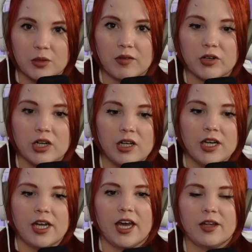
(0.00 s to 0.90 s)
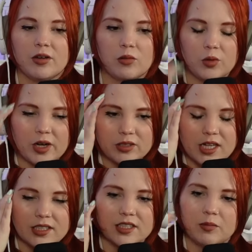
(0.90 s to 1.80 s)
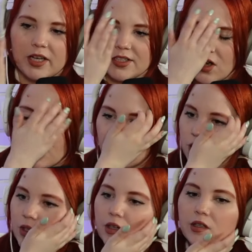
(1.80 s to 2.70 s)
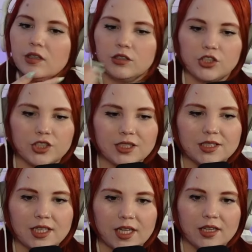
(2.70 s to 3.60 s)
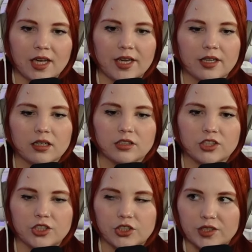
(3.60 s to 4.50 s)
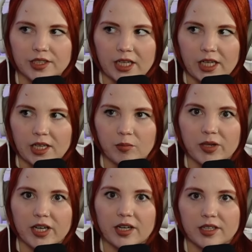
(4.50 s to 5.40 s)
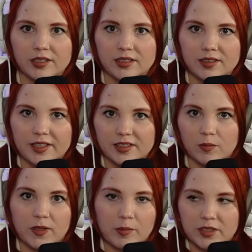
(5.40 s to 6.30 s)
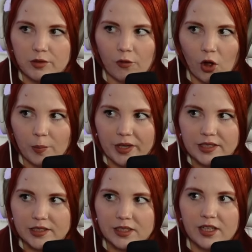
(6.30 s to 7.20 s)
yeah. whatever. And when I was asking my doctor she said like she shouldn't eat because they, sometimes they vomit